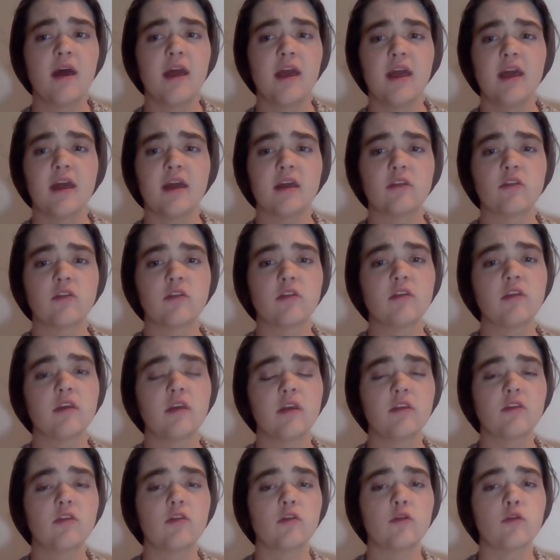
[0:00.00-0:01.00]
and
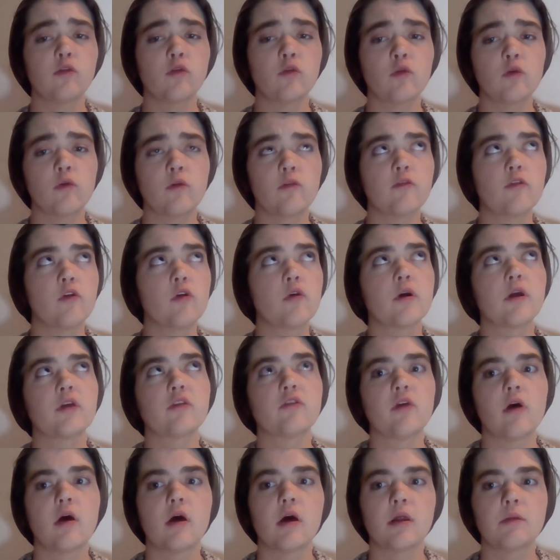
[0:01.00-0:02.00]
need to
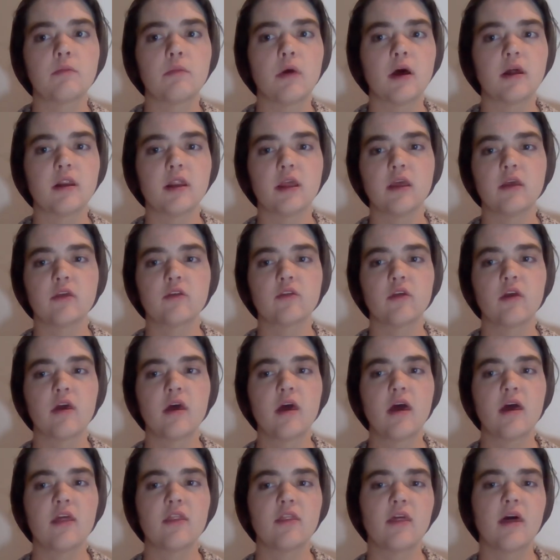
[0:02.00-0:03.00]
focus on bodies
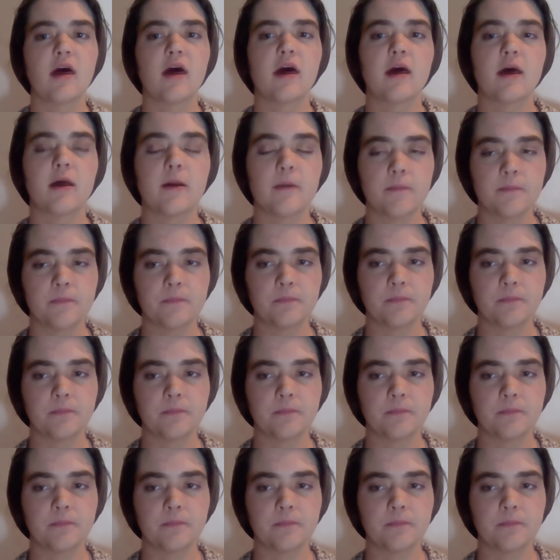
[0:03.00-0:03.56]
that